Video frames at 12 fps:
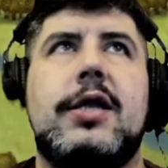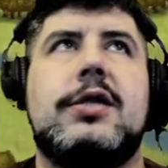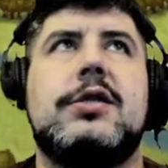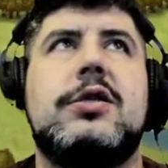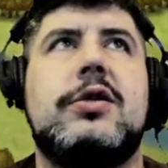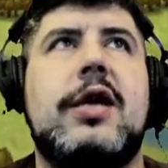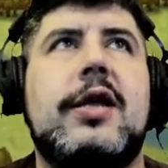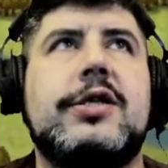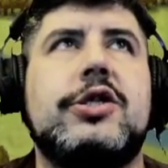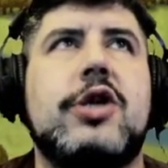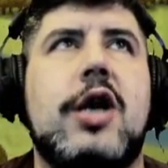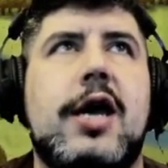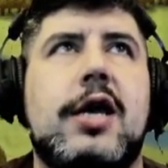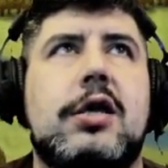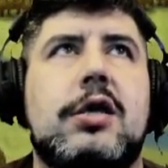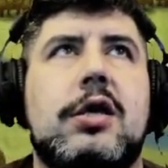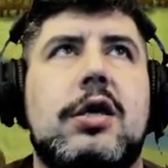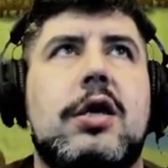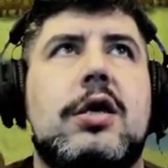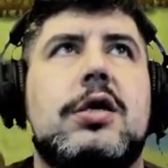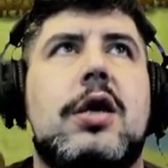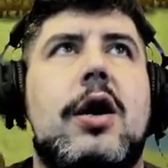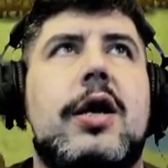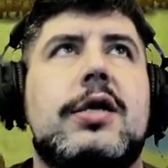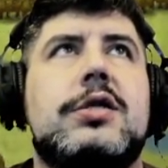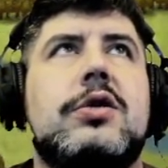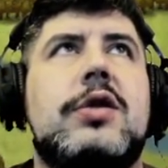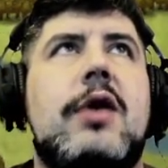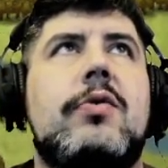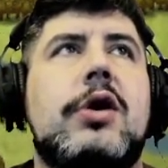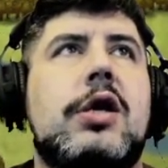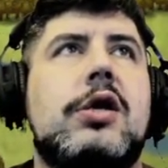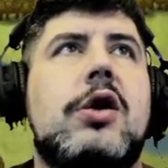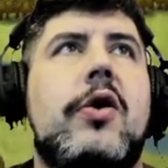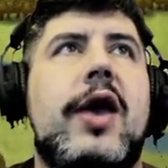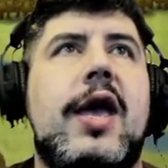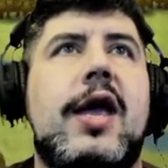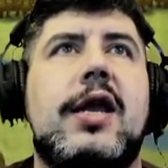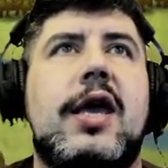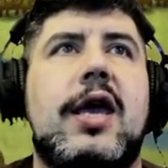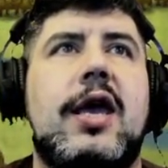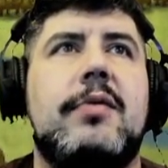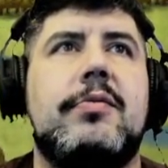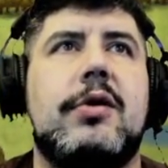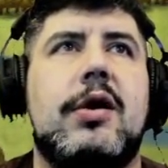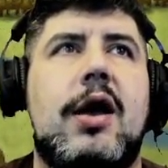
so now let's try it. Alright, so now we're going to go ahead and